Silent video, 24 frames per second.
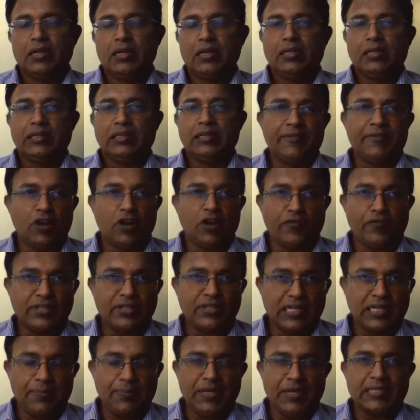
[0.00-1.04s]
There will
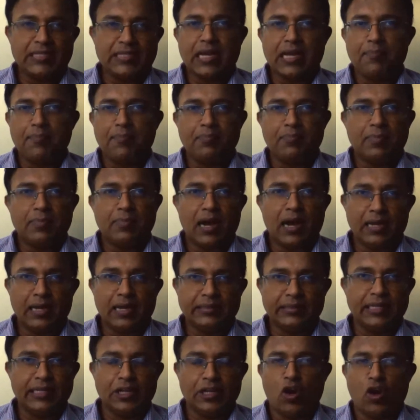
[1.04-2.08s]
obviously be some
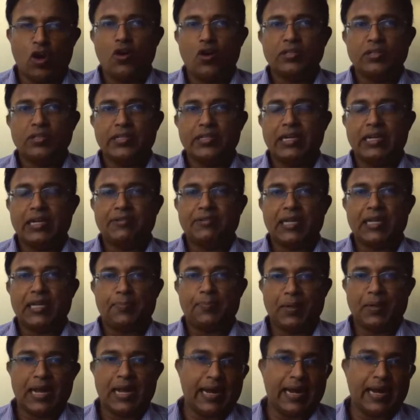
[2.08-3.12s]
other laws that will
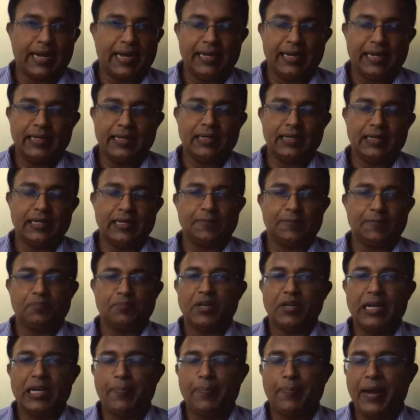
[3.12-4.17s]
apply
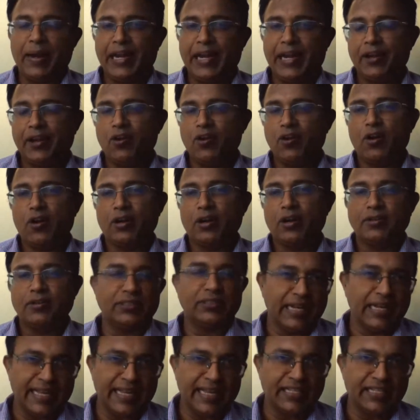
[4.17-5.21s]
depending on the
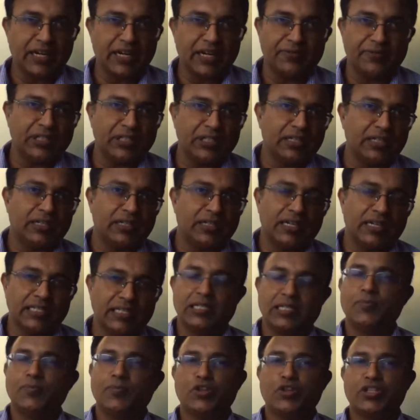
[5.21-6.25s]
nature of the
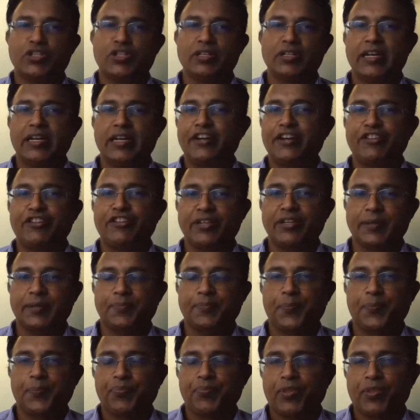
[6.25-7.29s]
distribution relationship.
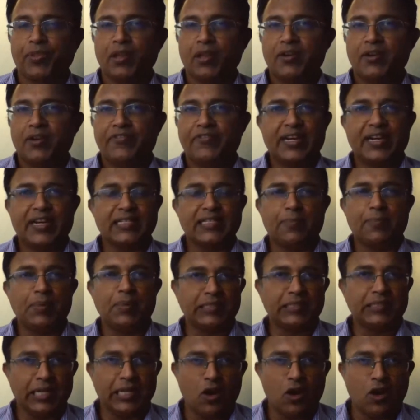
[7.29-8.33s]
For example,
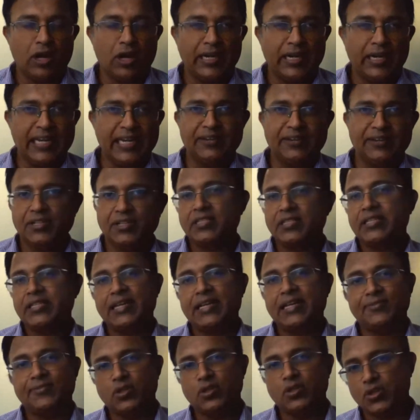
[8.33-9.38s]
the law dealing with sale
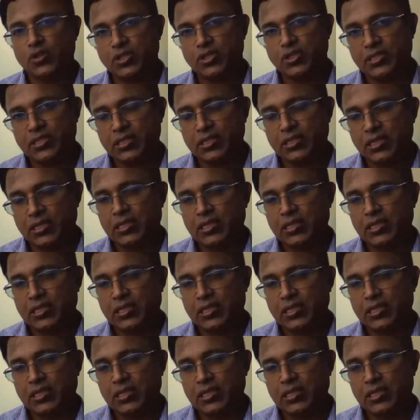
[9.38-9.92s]
of goods